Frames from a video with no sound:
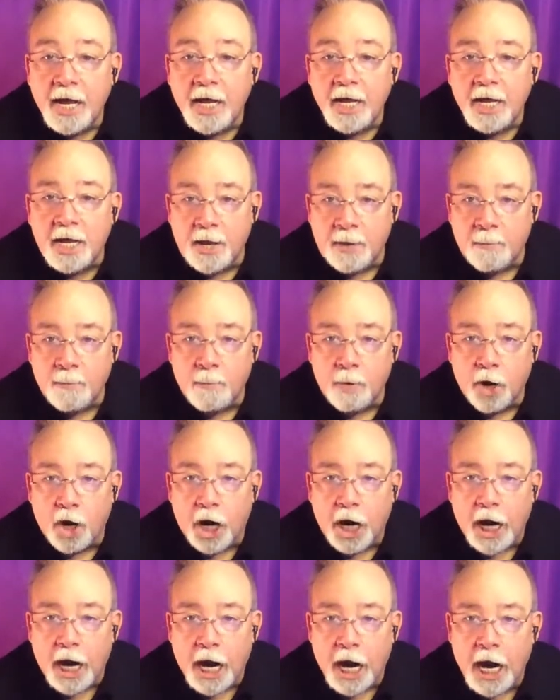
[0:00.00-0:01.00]

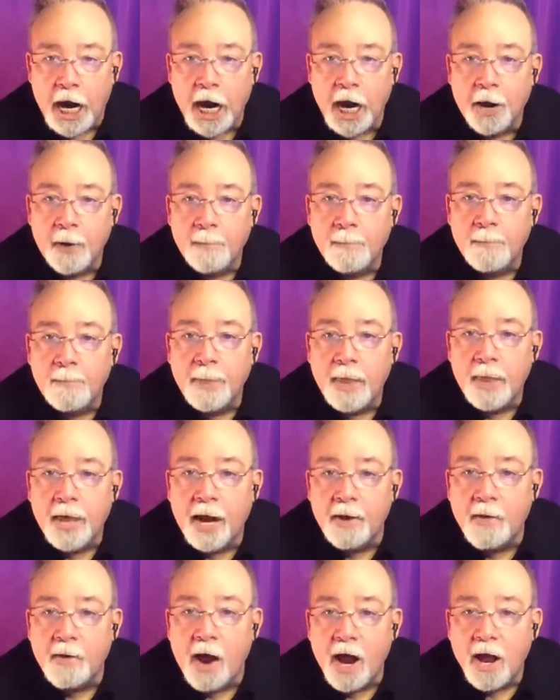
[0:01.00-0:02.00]
Kimberly. And
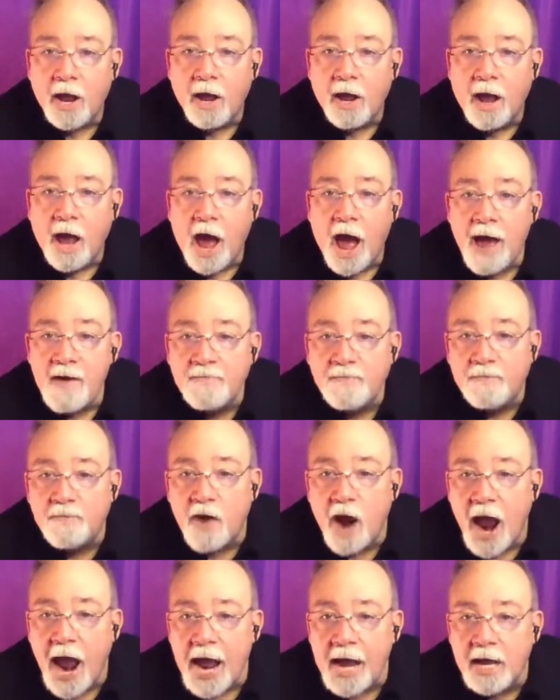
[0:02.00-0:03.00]
they're going, hi,
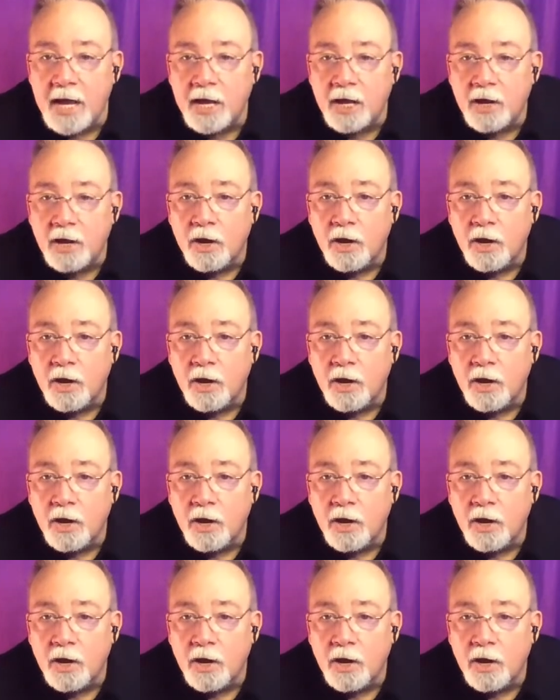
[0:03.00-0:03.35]
Frank.